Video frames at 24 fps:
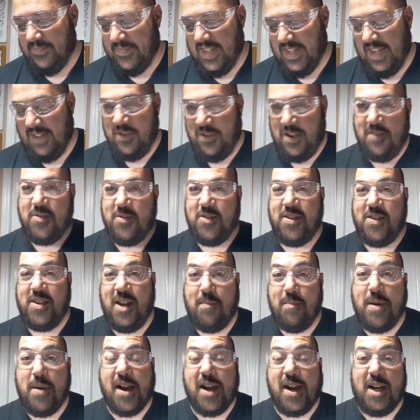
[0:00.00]
if you ever seen
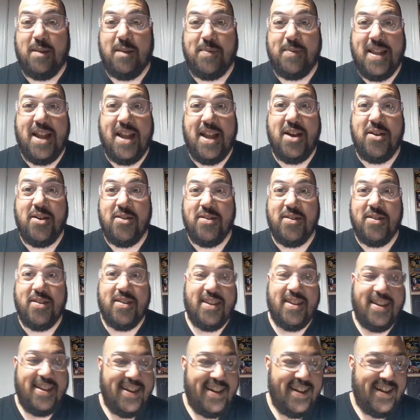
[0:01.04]
Apocalypse Now,
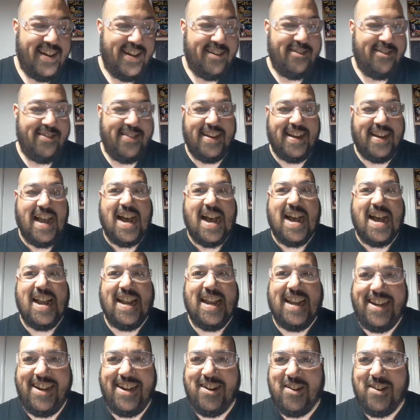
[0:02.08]
the guy,
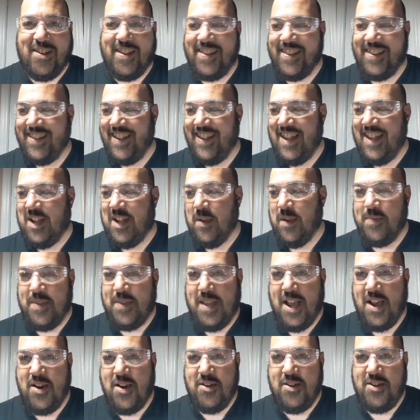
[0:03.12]
you know, he comes
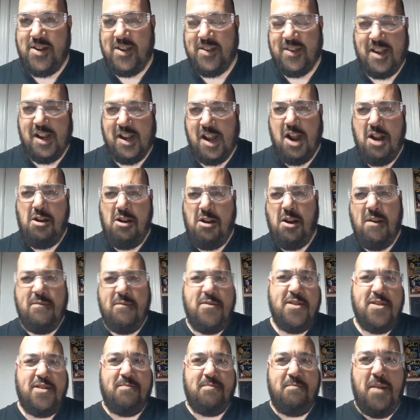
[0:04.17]
out, he's like, I love
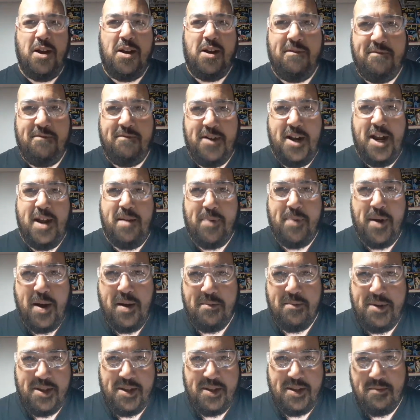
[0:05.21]
the smell of
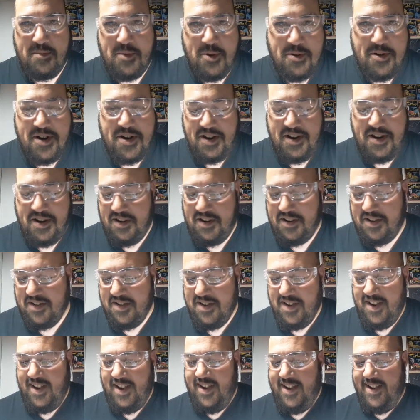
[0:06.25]
napalm in the morning.
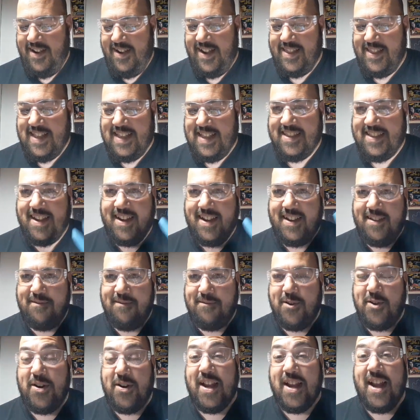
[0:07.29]
And that's like a
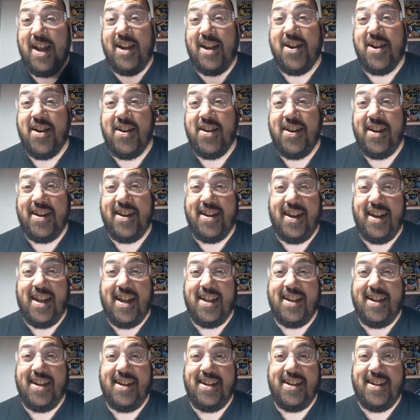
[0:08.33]
very iconic
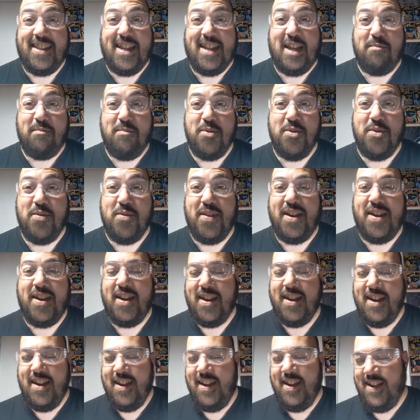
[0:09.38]
line in that movie.
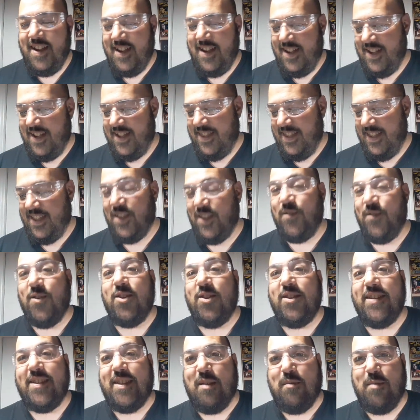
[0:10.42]
This is
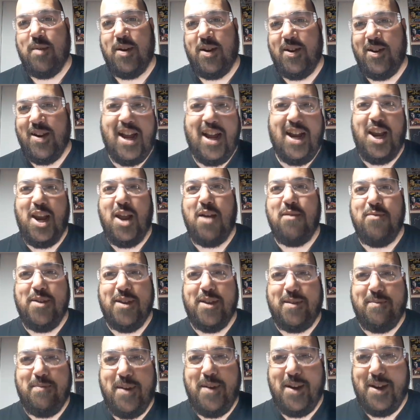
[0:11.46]
very similar. I love the
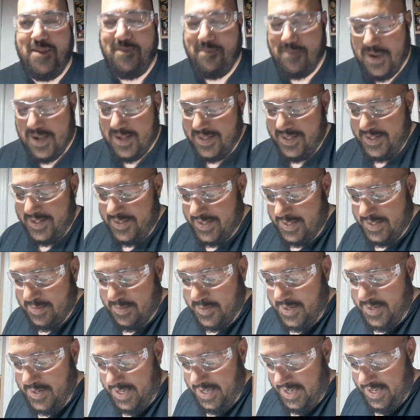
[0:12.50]
smell of Bondo in the
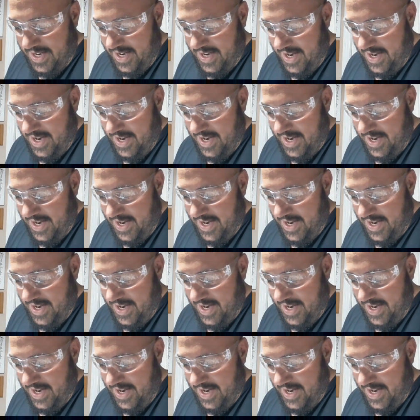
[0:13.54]
morning.